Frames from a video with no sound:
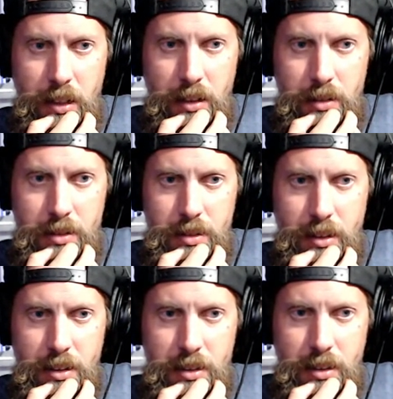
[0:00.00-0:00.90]
My girl
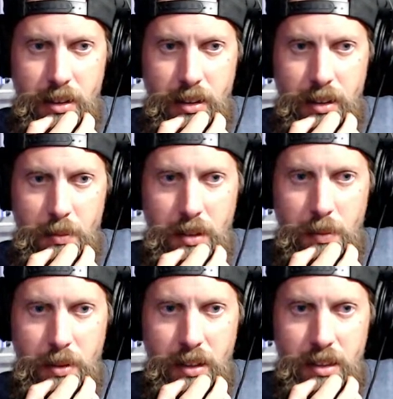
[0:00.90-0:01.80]
said she's going to get
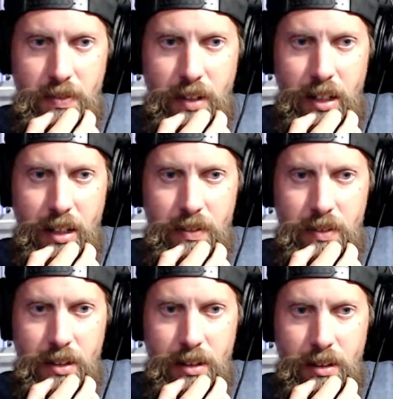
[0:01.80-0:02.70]
me a
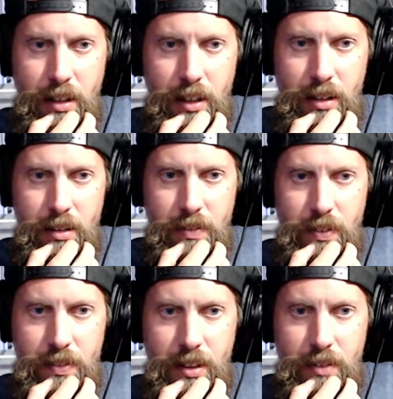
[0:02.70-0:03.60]
PS5 and an AR
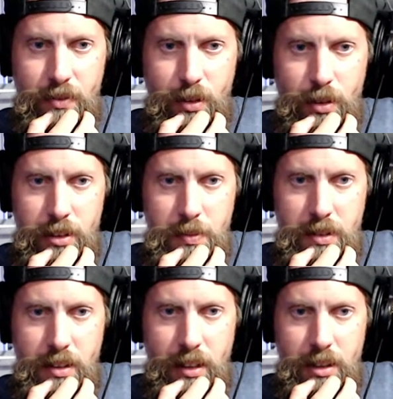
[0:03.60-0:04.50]
15 for
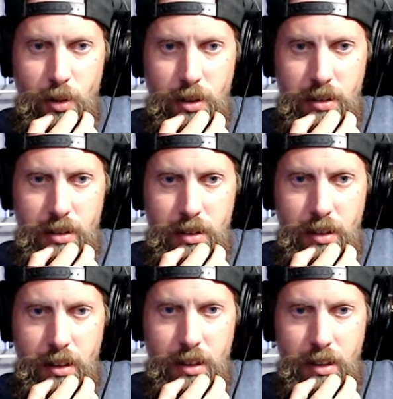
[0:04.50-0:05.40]
Christmas. I told her
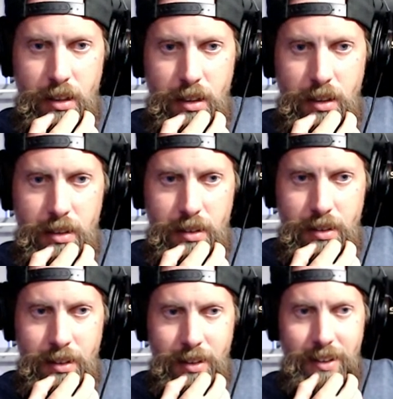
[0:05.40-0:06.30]
good luck getting either.